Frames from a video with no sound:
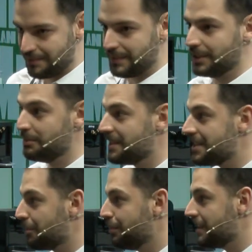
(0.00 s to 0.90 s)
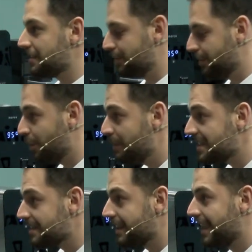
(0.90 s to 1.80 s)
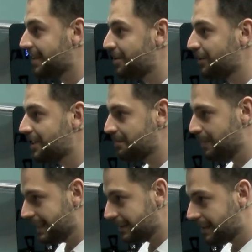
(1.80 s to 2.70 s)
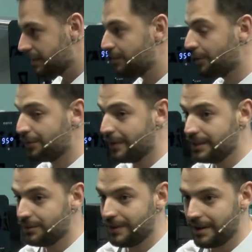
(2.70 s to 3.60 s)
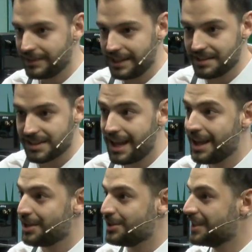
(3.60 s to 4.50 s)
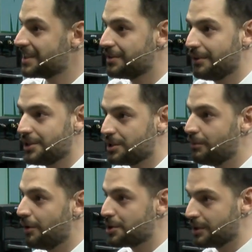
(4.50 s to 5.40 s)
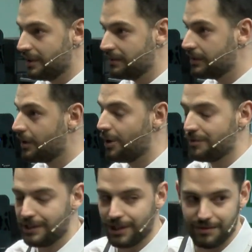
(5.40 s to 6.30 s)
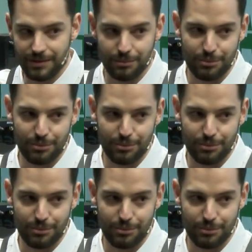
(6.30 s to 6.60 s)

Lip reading: the beans are placed to the lowest and coolest bed for 3 to 5 days just to reach a moisture level of 11%.